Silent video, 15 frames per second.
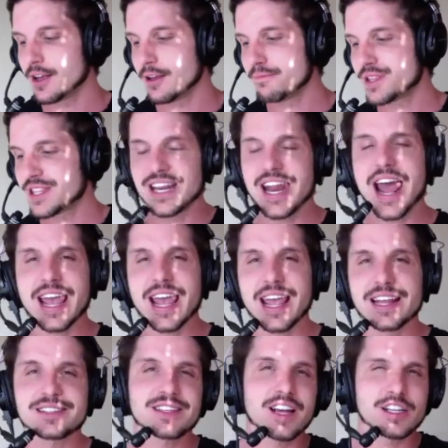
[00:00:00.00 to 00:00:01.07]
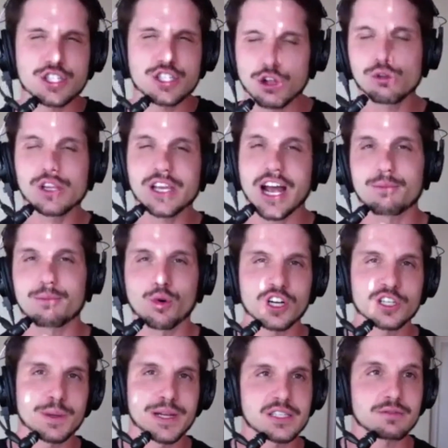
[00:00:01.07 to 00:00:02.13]
But today, it's slowly gotten more
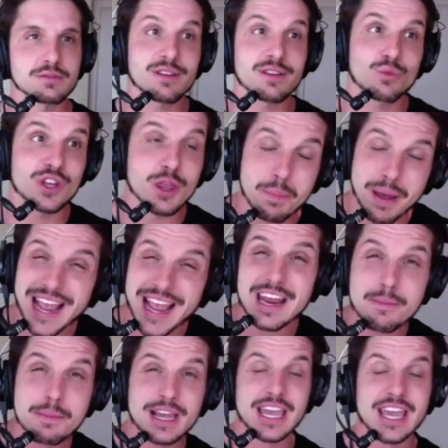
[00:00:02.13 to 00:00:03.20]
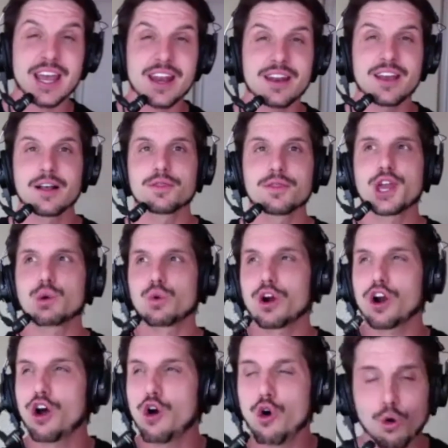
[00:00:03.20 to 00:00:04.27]
expensive. When the pandemic hit, there were
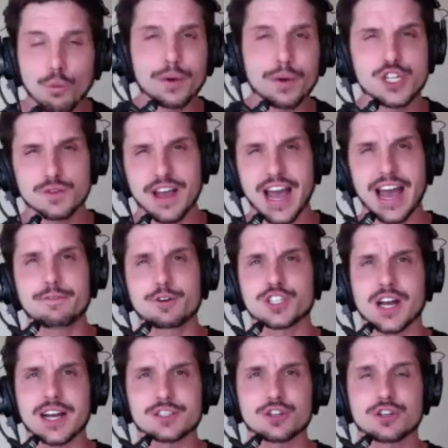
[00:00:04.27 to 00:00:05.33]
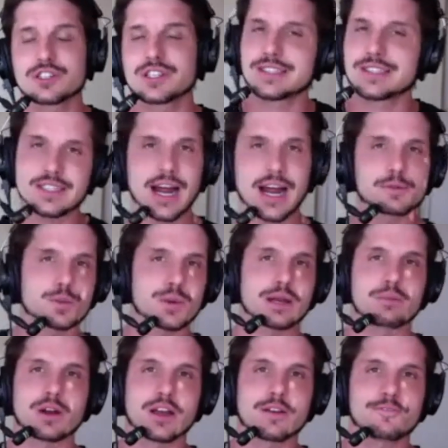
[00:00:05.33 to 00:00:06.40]
a whole bunch of advertisers that stopped spending
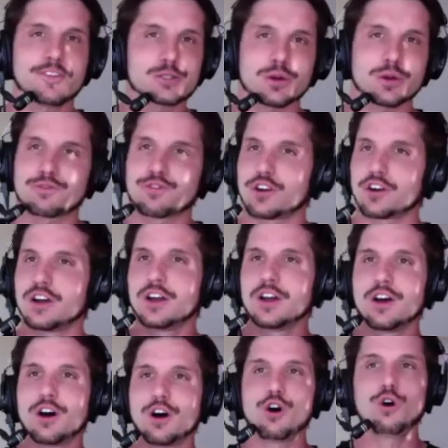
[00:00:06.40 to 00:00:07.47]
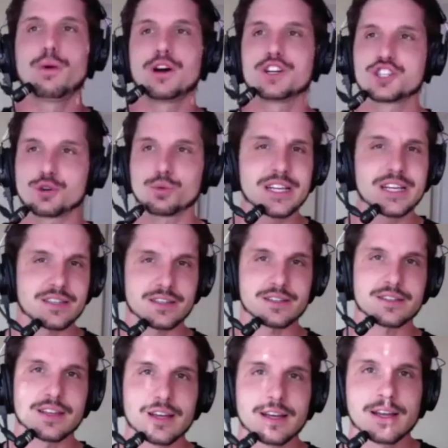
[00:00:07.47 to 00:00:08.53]
money on Facebook for a whole bunch of reasons.